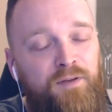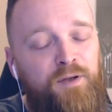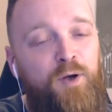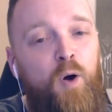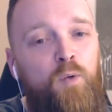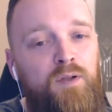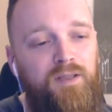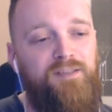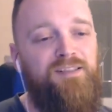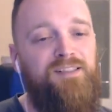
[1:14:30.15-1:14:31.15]
the goal
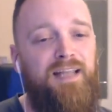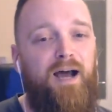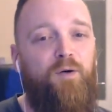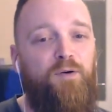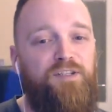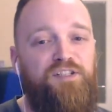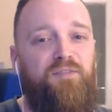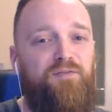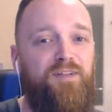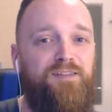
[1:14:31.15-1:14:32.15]
has now
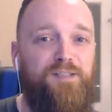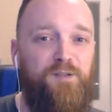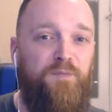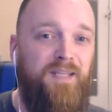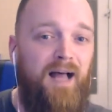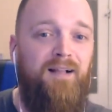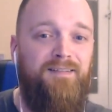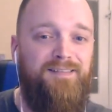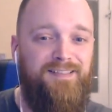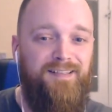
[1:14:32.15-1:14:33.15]
shifted to something
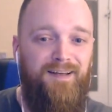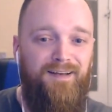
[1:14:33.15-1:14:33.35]
else